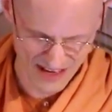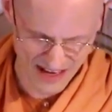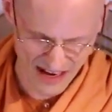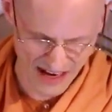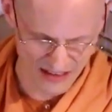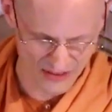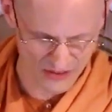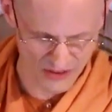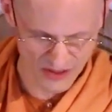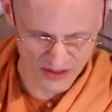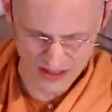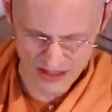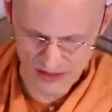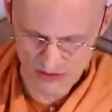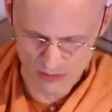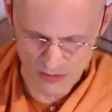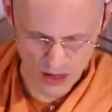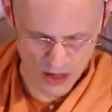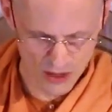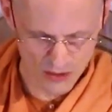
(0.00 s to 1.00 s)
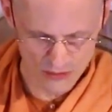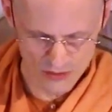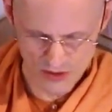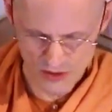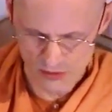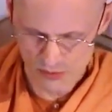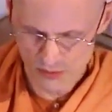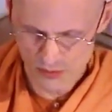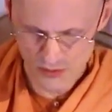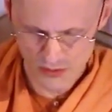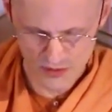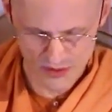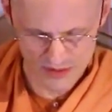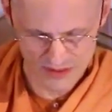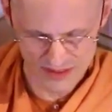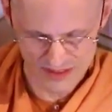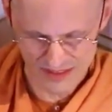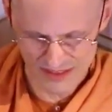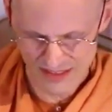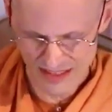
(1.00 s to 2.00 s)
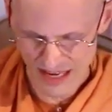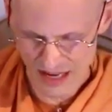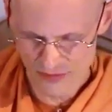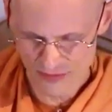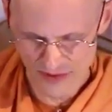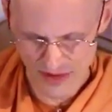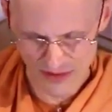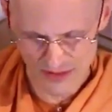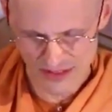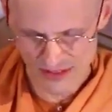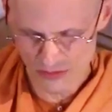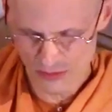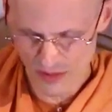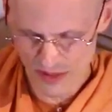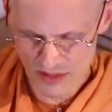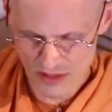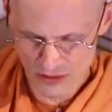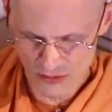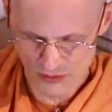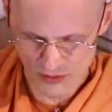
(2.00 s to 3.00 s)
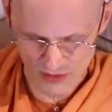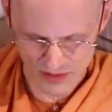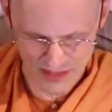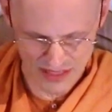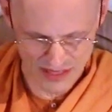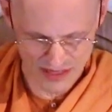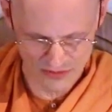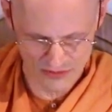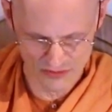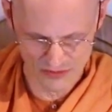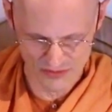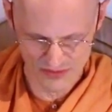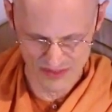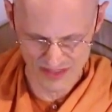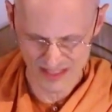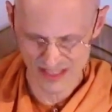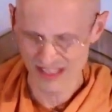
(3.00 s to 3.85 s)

I saw his marvelous purity. I felt his wonderful love.